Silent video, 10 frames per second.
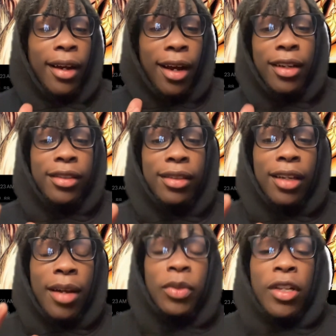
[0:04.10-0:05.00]
honestly,
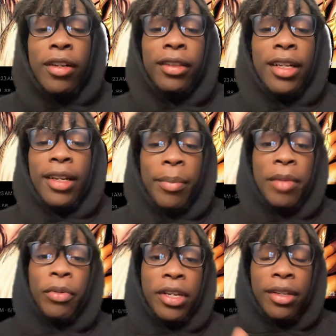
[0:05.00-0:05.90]
I'm starting to think that
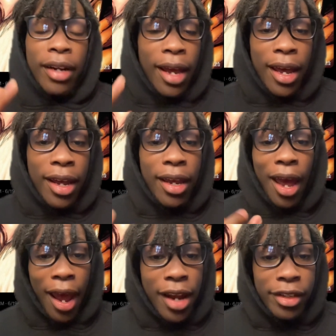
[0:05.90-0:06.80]
people either A,
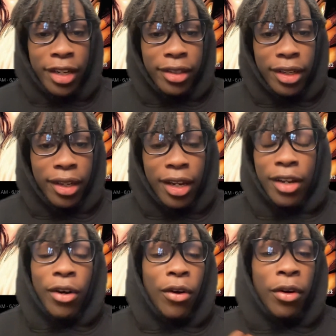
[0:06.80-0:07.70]
hate
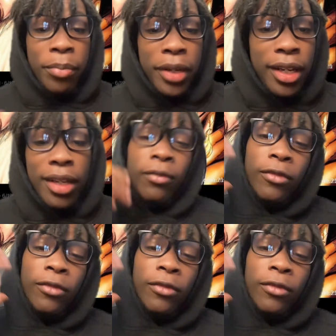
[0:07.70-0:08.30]
JJK, or B,